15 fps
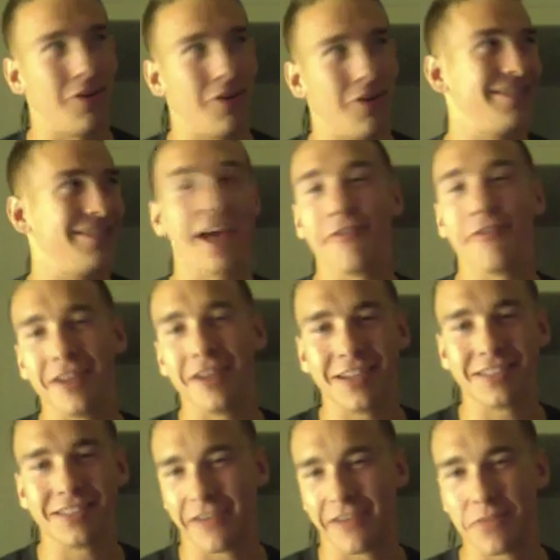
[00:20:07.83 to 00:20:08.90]

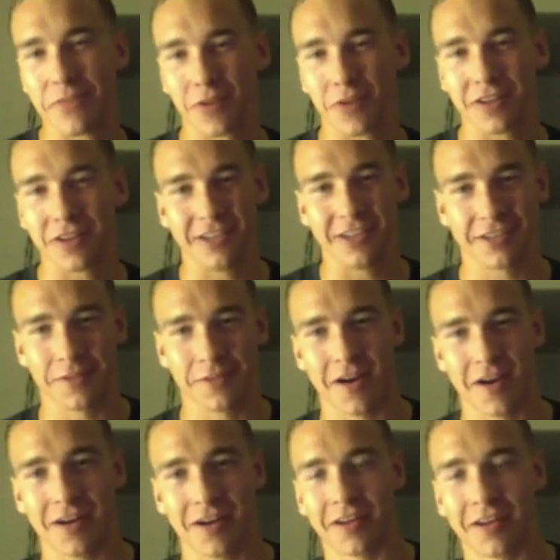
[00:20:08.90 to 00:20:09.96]
70 plus years in
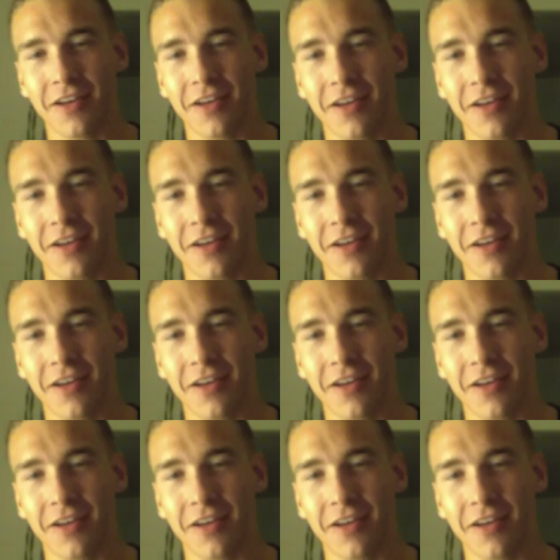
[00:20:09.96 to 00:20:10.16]
America.